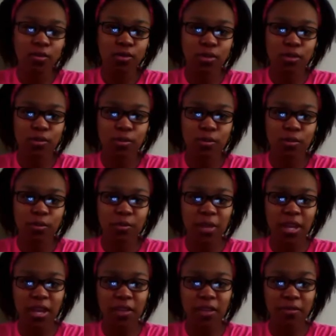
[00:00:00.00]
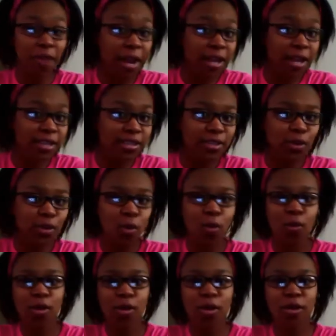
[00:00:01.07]
just being friends
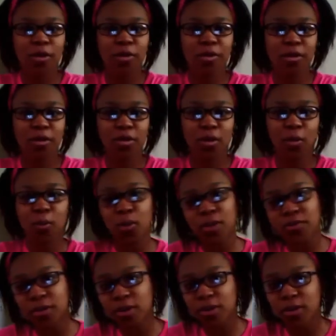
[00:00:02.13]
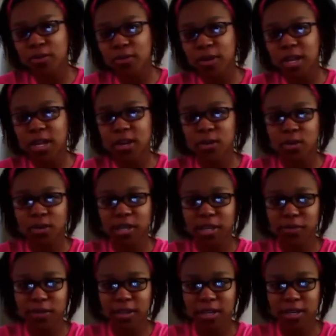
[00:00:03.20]
or, boyfriend, girlfriend, or
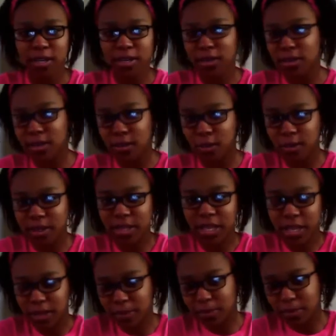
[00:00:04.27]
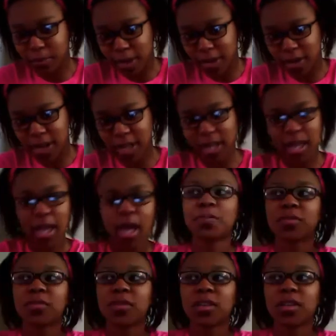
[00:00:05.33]
even, in the end, marrying.
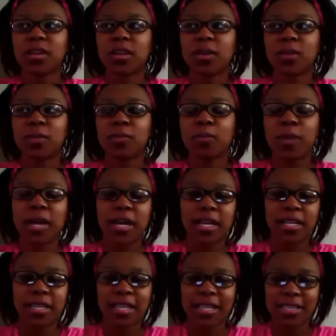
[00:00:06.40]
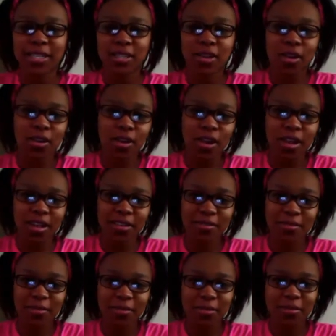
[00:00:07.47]
But let's start off
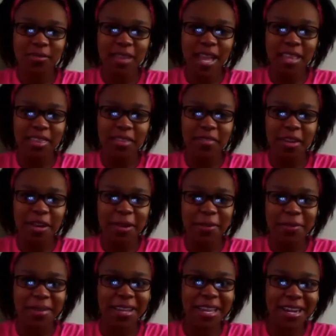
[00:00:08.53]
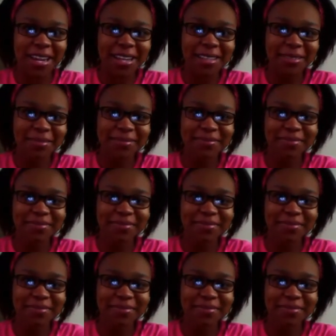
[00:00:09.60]
at the very beginning.